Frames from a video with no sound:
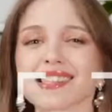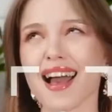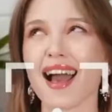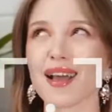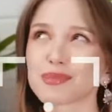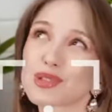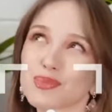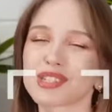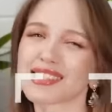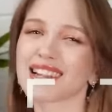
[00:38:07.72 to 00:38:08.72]
y'all!
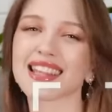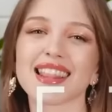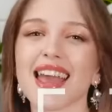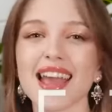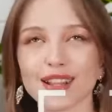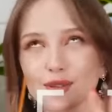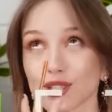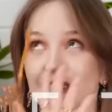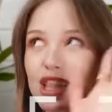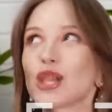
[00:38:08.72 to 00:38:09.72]
Today I'm gonna show you my
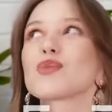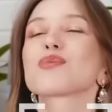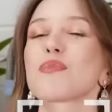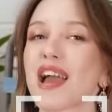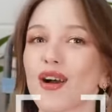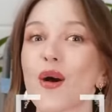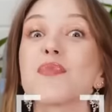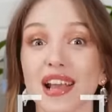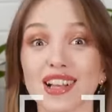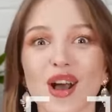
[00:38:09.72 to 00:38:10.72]
new home. Come with
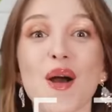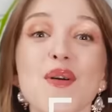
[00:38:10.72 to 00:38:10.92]
me.